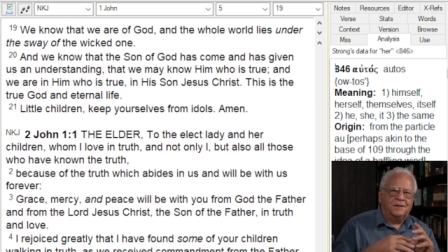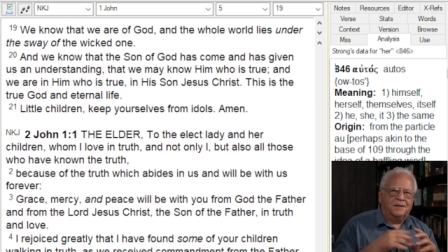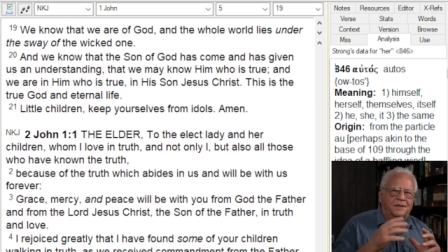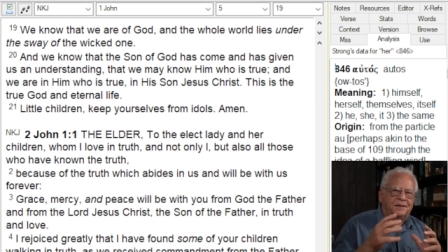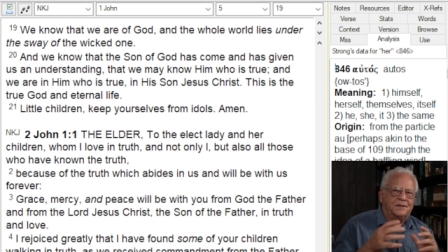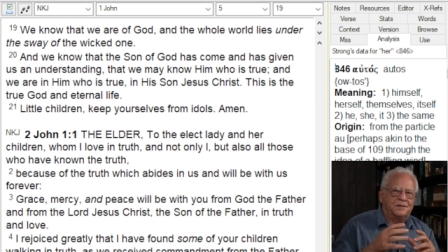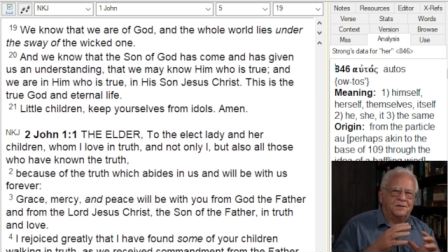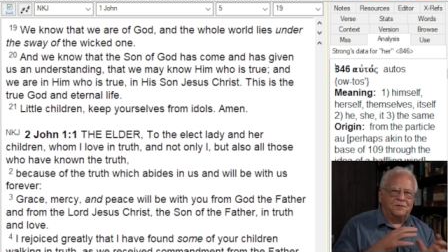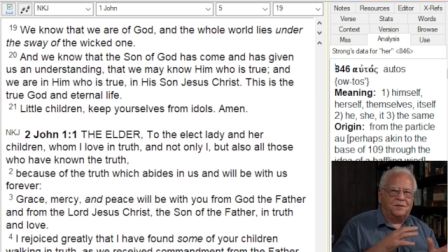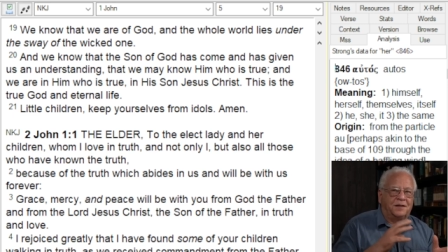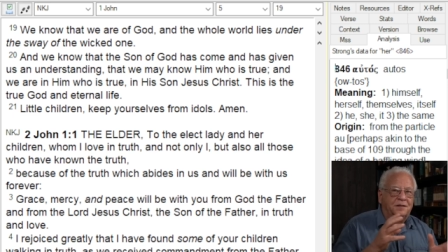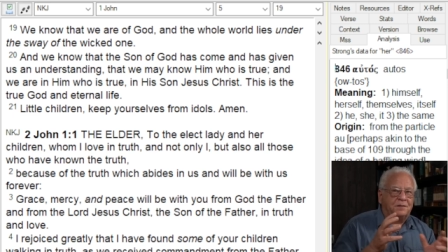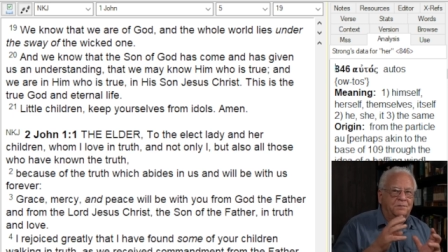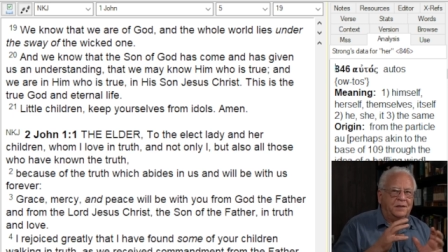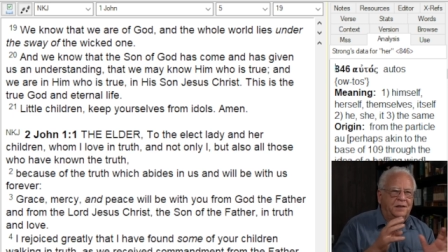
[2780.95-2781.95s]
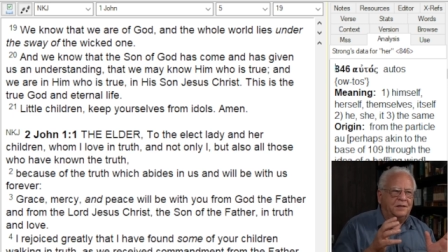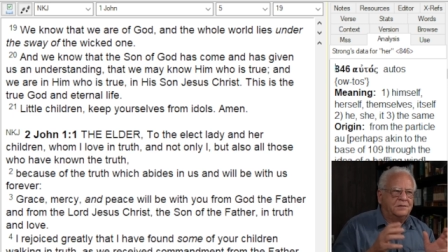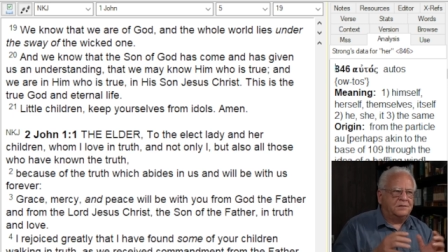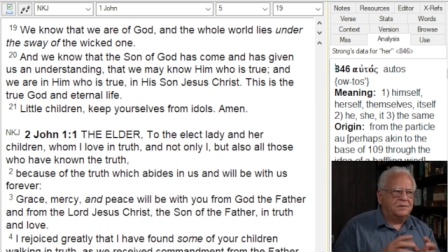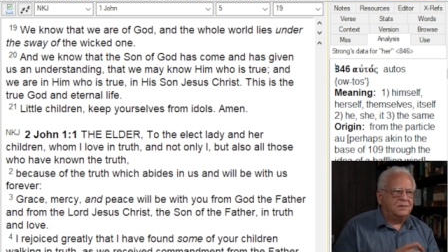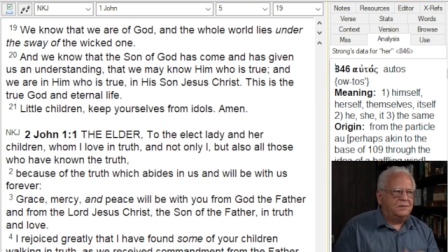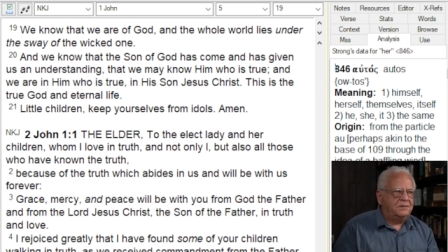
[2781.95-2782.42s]
It, it well, it can mean
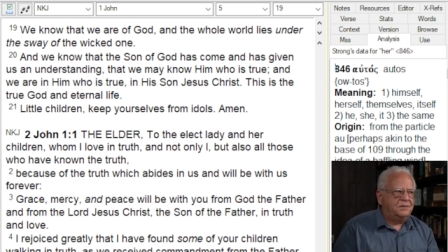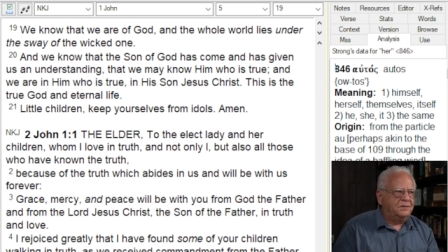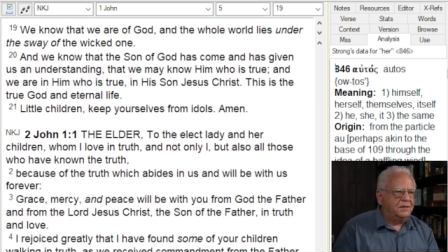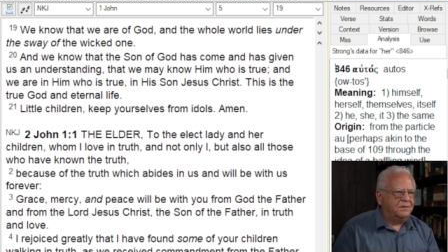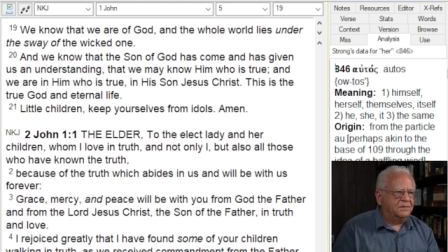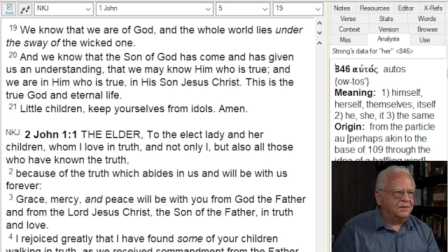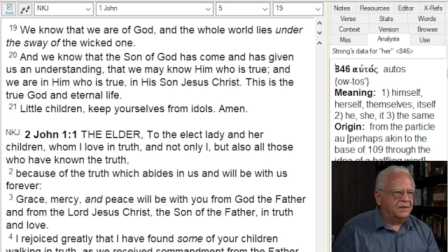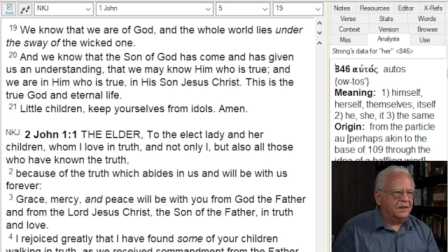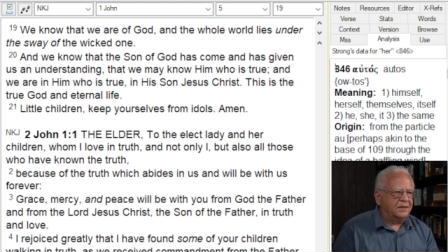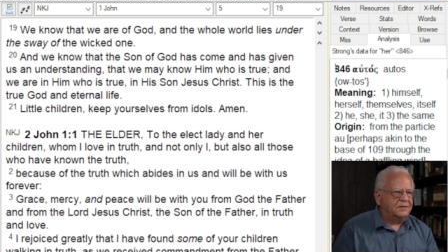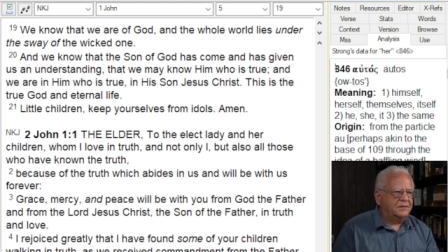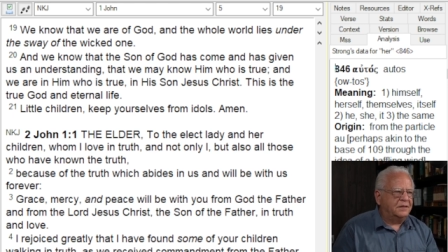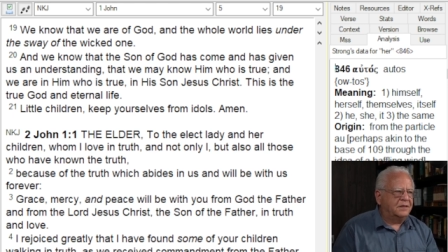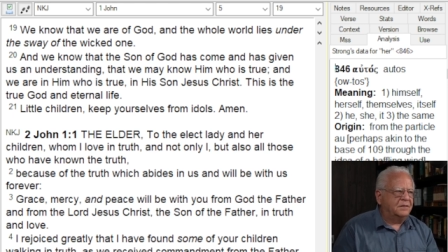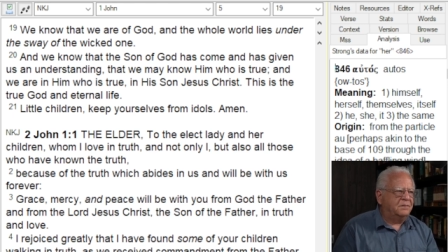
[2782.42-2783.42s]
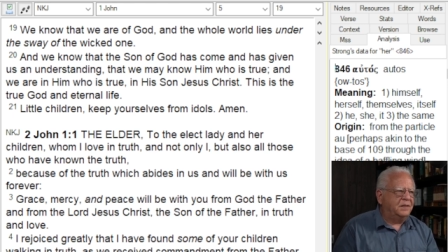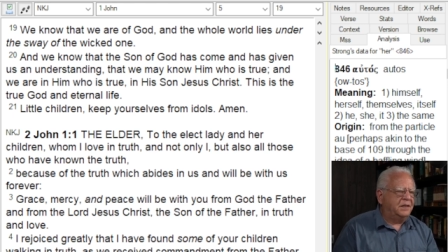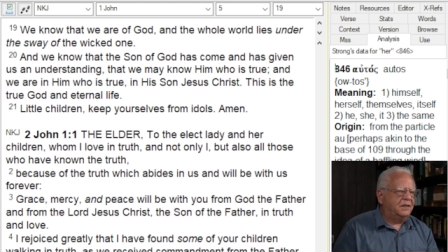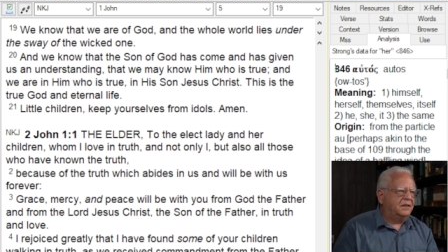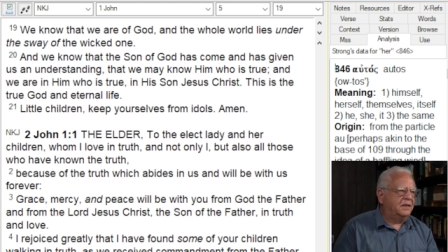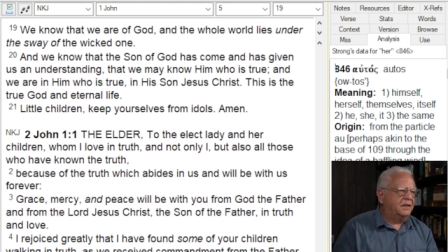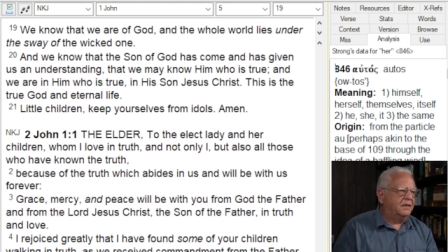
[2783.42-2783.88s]
two different things. It can
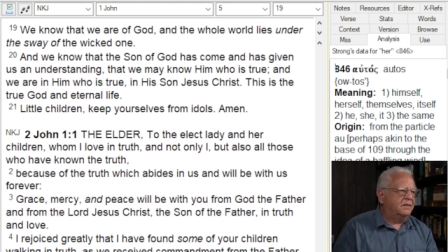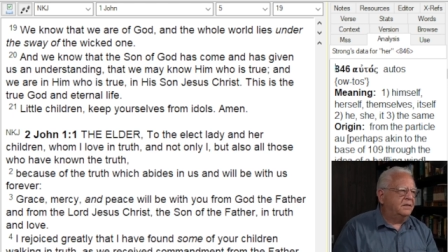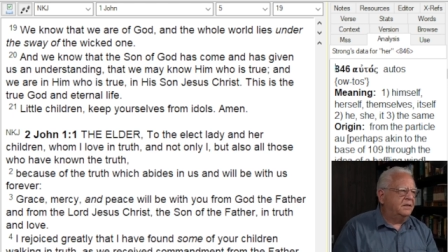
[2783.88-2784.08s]
mean, uh,